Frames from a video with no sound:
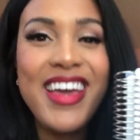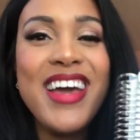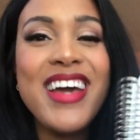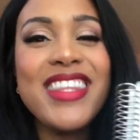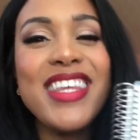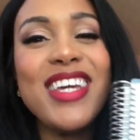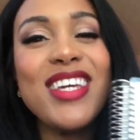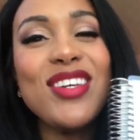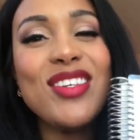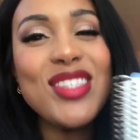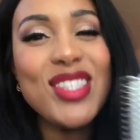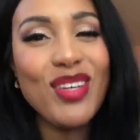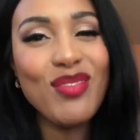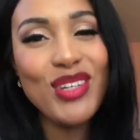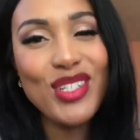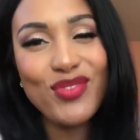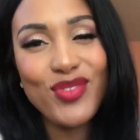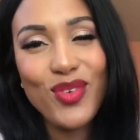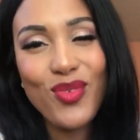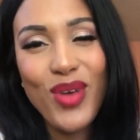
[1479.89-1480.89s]
Thank you so
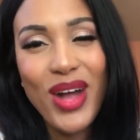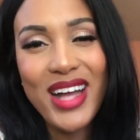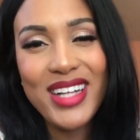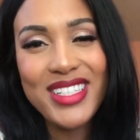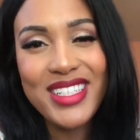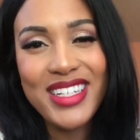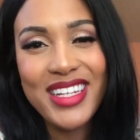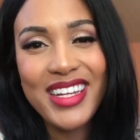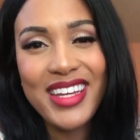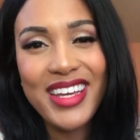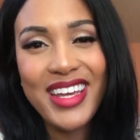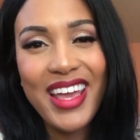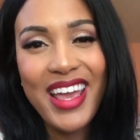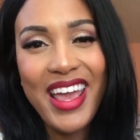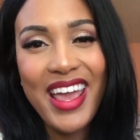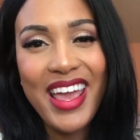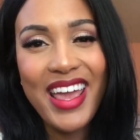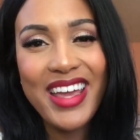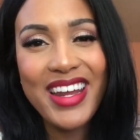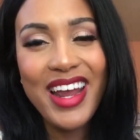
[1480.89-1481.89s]
much for watching,
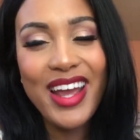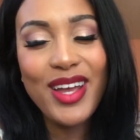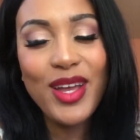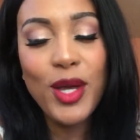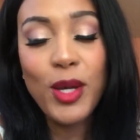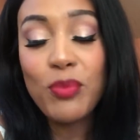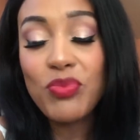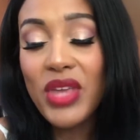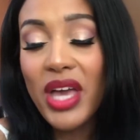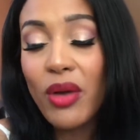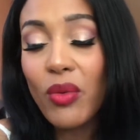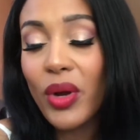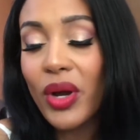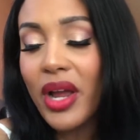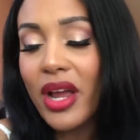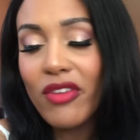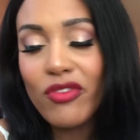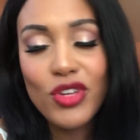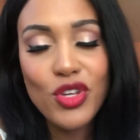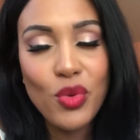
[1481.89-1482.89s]
and I hope that
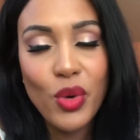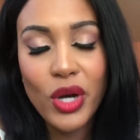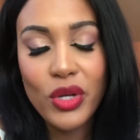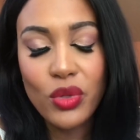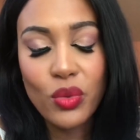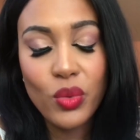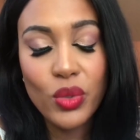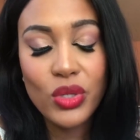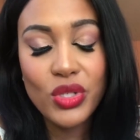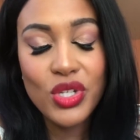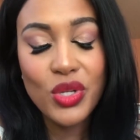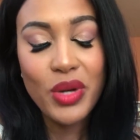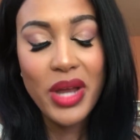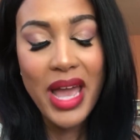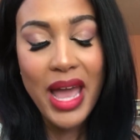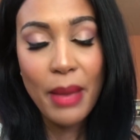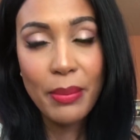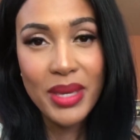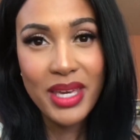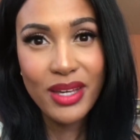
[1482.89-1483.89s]
wherever you are in the world, you're
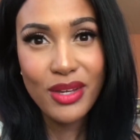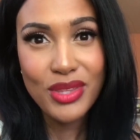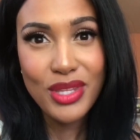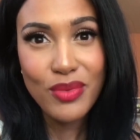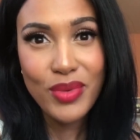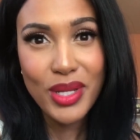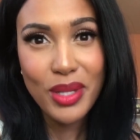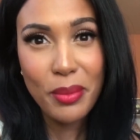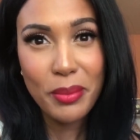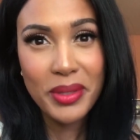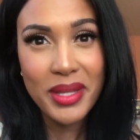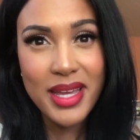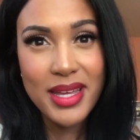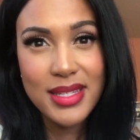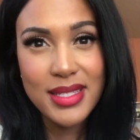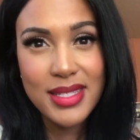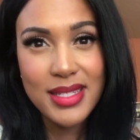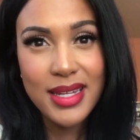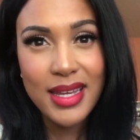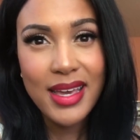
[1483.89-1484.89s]
happy, healthy, well, and
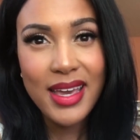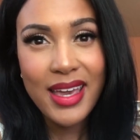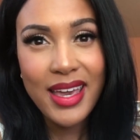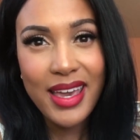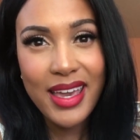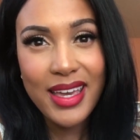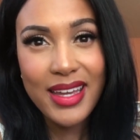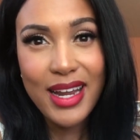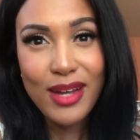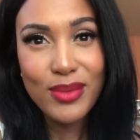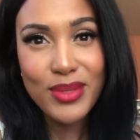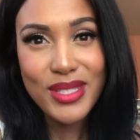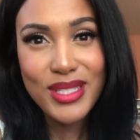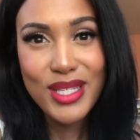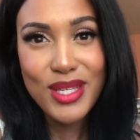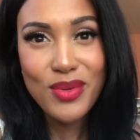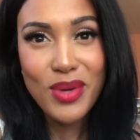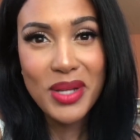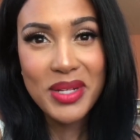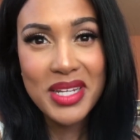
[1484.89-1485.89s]
blessed. And I will see
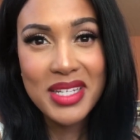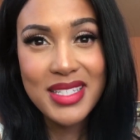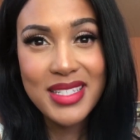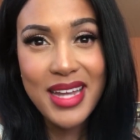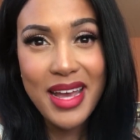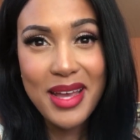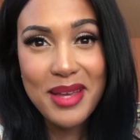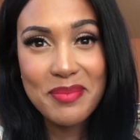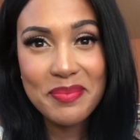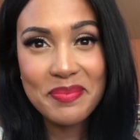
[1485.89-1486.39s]
you all next time.